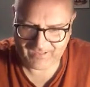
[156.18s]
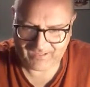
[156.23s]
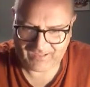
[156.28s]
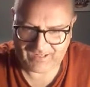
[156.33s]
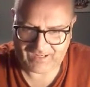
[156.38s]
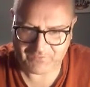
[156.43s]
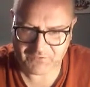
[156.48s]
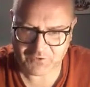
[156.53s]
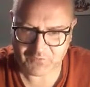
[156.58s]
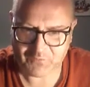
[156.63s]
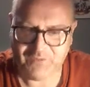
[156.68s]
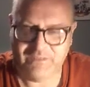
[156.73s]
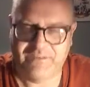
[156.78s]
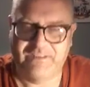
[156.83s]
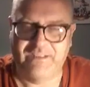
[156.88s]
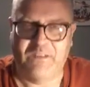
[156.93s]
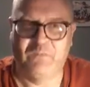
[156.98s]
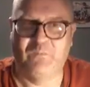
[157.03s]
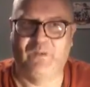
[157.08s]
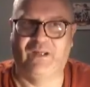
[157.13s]
I just want to
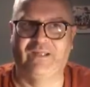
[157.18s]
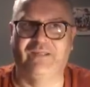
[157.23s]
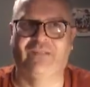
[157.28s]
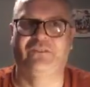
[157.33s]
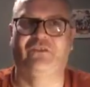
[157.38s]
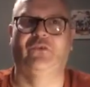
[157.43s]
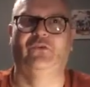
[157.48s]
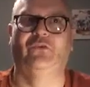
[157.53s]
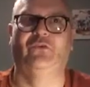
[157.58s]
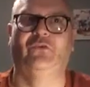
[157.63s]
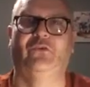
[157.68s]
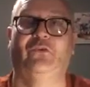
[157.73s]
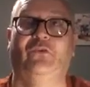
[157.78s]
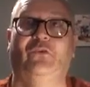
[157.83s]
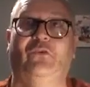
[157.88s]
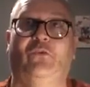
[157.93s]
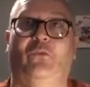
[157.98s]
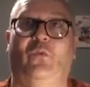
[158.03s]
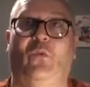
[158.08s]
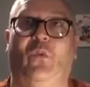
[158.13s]
take you back
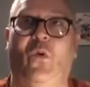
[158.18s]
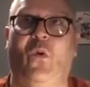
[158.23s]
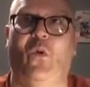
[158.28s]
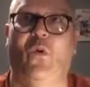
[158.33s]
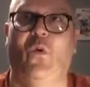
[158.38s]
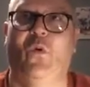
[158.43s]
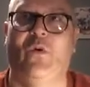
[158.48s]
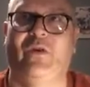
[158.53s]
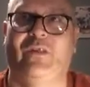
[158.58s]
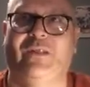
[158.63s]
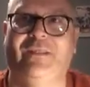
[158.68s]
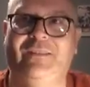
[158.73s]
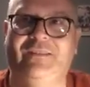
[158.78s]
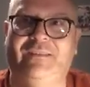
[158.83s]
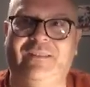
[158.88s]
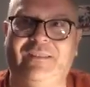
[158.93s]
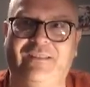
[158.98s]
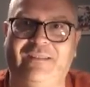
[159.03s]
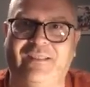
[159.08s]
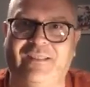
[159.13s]
to
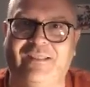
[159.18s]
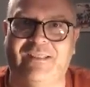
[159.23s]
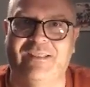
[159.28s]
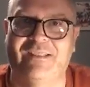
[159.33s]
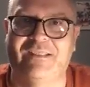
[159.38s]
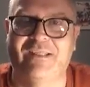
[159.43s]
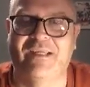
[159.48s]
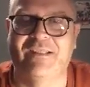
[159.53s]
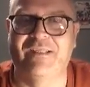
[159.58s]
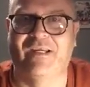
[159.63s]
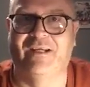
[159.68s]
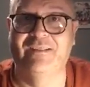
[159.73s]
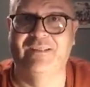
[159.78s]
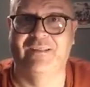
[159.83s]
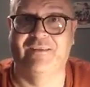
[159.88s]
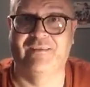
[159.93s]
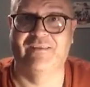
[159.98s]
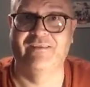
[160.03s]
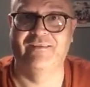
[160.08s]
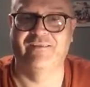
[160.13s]
1996. I had to
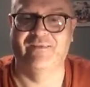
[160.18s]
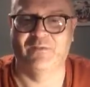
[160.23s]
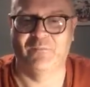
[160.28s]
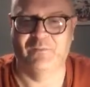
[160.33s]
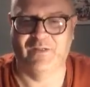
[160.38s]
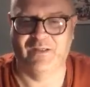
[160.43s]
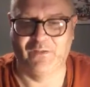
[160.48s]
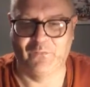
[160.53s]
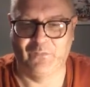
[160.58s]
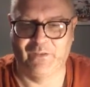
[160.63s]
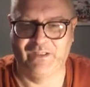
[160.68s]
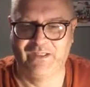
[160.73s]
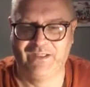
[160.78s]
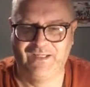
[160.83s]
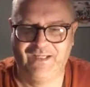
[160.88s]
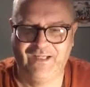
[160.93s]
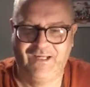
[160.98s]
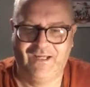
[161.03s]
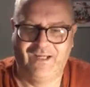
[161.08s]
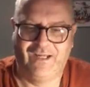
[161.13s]
think there, by the way.
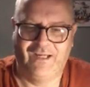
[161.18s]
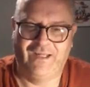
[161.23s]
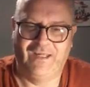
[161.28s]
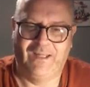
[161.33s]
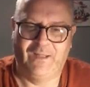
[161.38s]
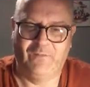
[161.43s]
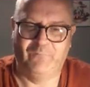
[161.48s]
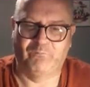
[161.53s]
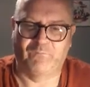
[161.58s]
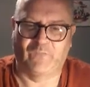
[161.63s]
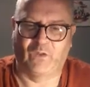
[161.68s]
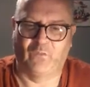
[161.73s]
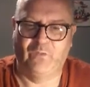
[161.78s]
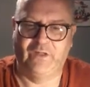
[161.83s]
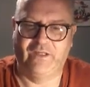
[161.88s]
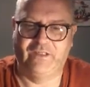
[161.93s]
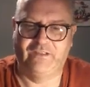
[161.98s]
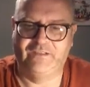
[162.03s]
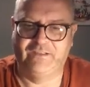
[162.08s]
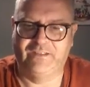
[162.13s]

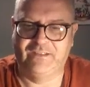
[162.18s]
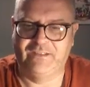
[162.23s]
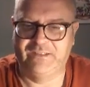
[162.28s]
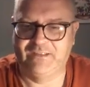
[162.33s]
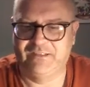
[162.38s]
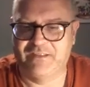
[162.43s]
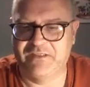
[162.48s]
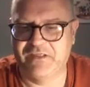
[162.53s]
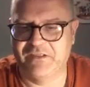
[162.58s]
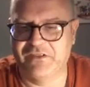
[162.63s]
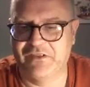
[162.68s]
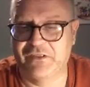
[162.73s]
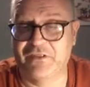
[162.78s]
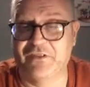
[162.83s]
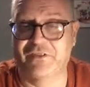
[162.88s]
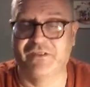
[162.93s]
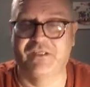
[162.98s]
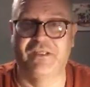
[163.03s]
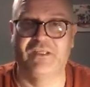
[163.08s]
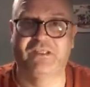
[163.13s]
When the nurse
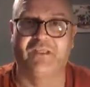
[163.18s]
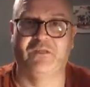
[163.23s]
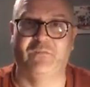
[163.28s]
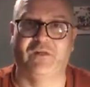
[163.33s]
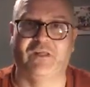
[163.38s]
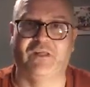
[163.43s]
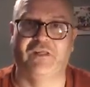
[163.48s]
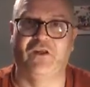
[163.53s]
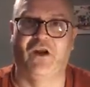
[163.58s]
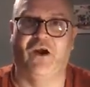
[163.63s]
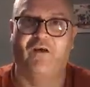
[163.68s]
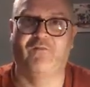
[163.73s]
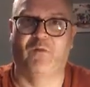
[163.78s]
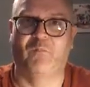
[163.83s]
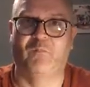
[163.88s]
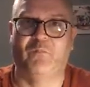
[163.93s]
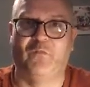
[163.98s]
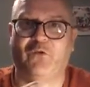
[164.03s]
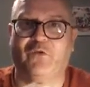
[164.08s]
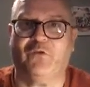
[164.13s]
says to me, "You have a
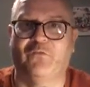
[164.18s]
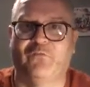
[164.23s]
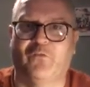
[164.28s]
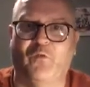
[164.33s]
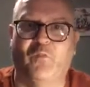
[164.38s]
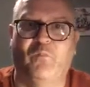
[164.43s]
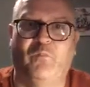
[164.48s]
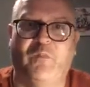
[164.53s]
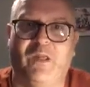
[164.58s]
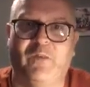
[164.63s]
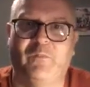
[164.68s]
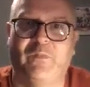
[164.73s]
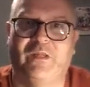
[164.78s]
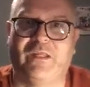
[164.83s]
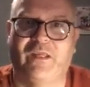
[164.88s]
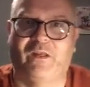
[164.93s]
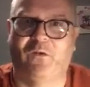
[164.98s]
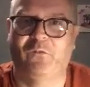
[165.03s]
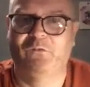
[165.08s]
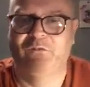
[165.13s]
beautiful baby
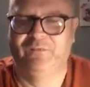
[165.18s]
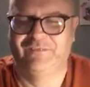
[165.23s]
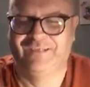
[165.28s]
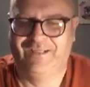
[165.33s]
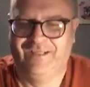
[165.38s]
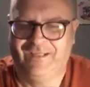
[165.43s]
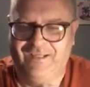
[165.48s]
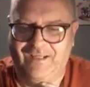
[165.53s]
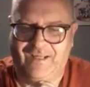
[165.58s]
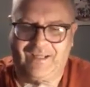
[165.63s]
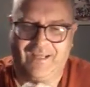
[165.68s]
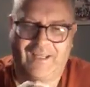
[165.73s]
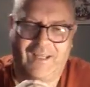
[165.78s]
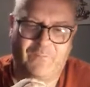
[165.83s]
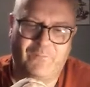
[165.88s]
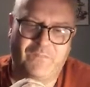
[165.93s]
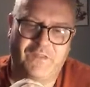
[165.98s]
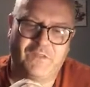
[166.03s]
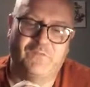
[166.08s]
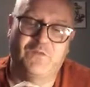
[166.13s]
girl."
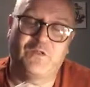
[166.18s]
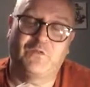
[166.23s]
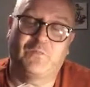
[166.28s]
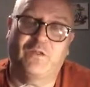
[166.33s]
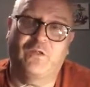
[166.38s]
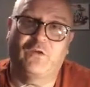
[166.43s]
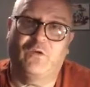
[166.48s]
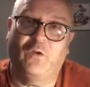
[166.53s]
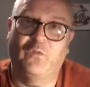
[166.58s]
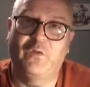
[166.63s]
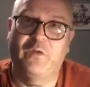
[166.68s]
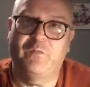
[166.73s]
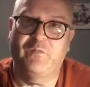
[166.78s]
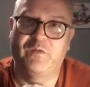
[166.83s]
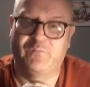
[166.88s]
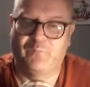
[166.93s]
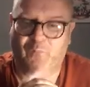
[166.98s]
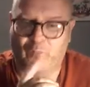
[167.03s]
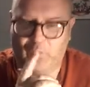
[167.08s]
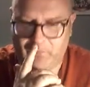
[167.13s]
This was when Chloe was
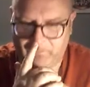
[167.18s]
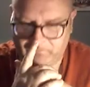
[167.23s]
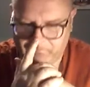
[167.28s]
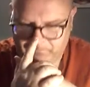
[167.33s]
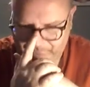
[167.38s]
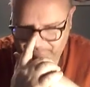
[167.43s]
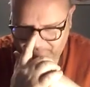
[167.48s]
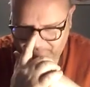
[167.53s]
born.